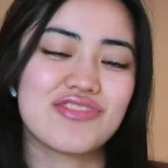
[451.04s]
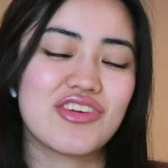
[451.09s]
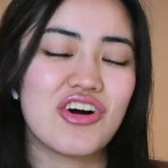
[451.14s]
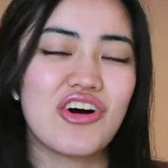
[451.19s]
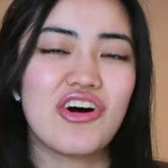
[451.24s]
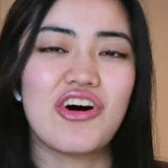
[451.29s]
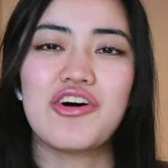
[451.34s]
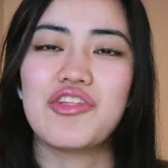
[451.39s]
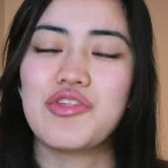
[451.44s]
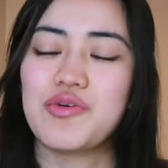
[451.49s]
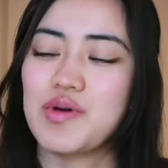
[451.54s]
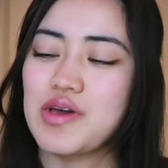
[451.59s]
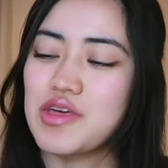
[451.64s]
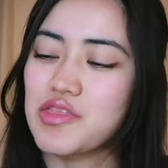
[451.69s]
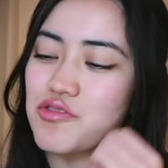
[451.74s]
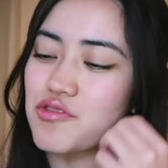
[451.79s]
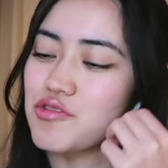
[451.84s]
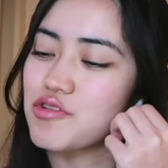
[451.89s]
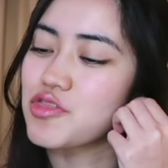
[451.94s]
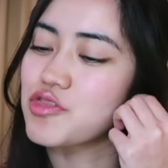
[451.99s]
all the way
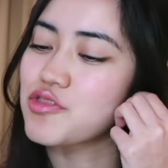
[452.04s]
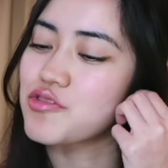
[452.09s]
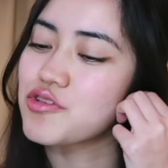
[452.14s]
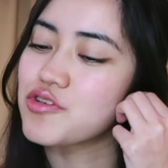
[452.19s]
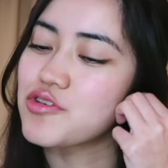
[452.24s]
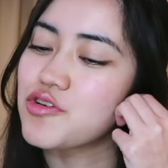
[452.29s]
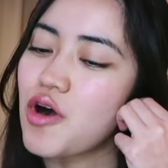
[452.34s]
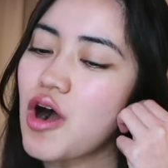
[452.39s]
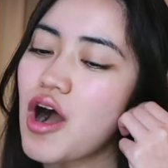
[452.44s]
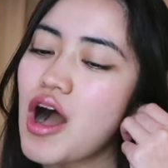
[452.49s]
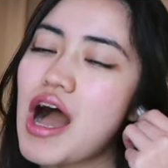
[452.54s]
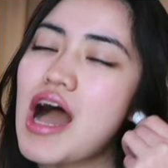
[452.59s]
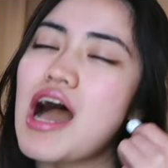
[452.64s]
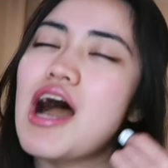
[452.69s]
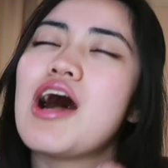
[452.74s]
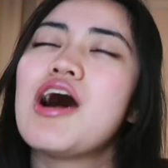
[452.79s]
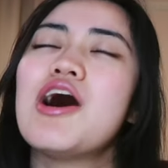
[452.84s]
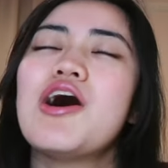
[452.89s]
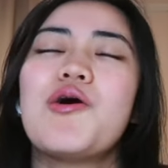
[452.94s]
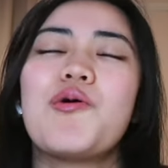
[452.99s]
through and through.
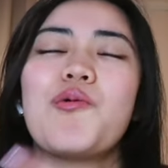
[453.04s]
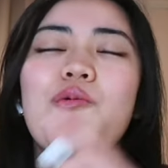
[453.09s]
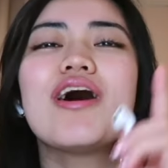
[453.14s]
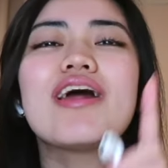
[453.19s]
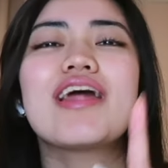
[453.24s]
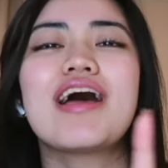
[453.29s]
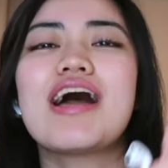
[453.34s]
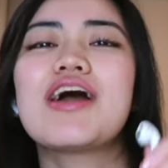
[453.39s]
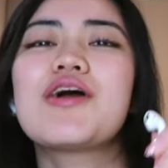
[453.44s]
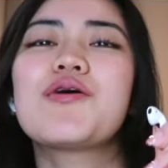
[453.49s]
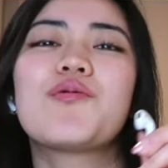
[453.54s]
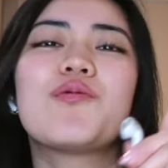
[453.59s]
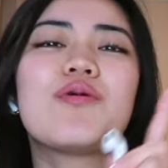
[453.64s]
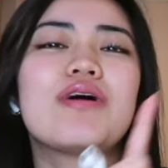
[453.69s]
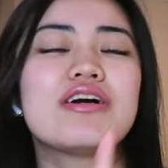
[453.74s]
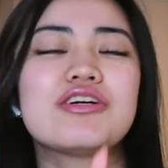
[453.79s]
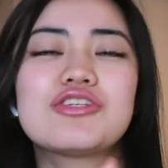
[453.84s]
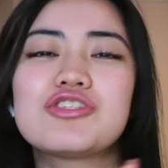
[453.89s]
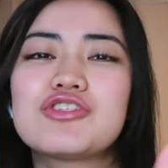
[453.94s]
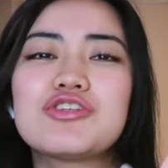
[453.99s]
What I
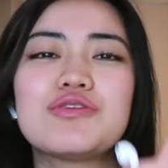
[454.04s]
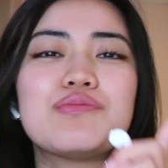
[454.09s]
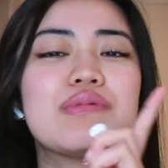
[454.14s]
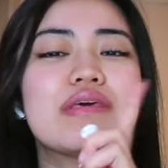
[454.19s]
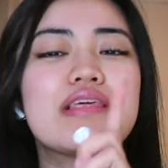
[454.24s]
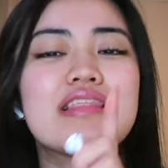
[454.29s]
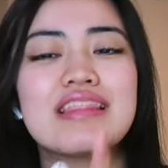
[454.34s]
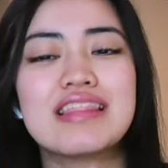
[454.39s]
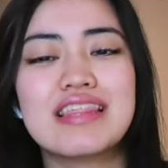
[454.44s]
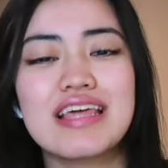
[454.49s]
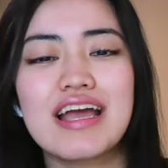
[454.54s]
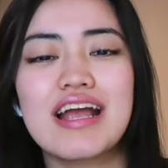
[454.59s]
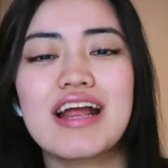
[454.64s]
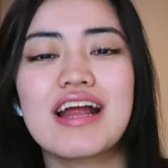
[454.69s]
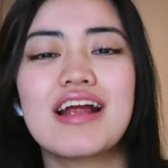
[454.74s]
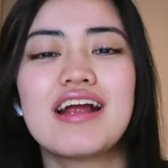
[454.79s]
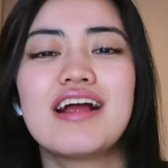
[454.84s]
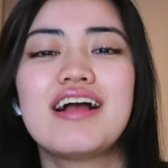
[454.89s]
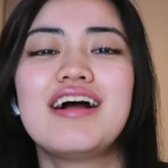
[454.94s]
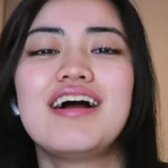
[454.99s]
wish to be
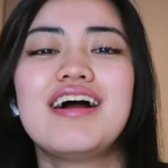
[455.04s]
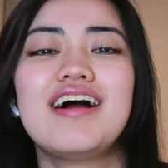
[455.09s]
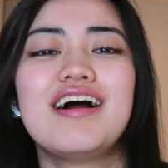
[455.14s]
there,